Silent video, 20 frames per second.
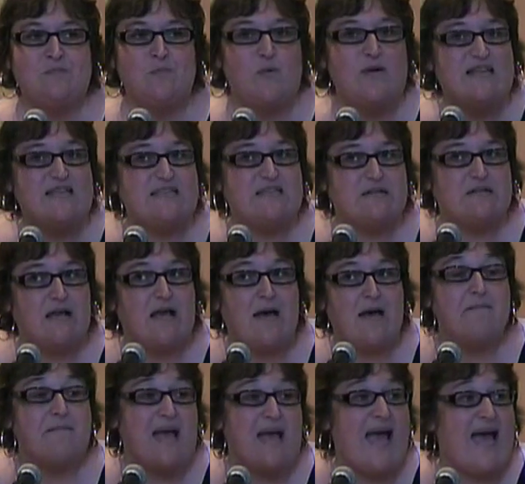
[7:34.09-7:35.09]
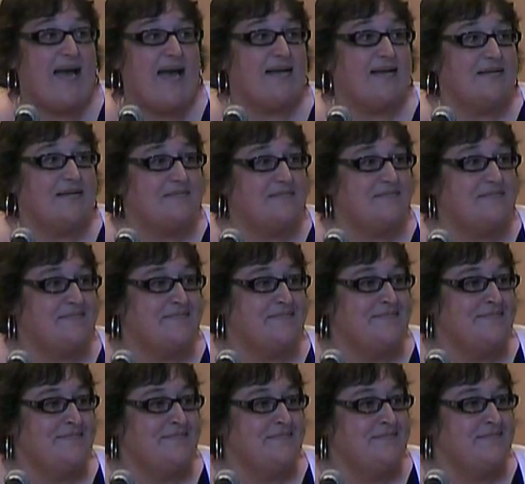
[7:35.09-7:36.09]
We still come back
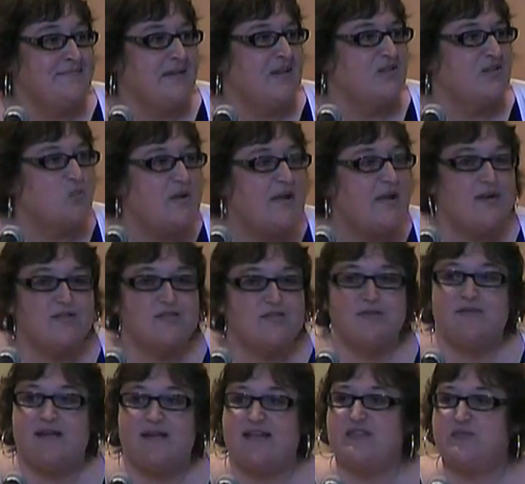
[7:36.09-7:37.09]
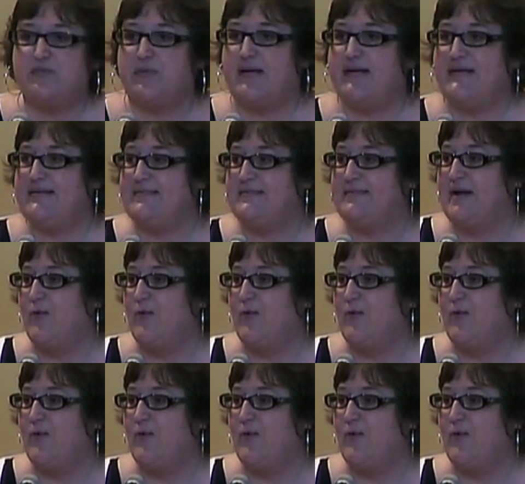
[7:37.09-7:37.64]
because we are so desperate.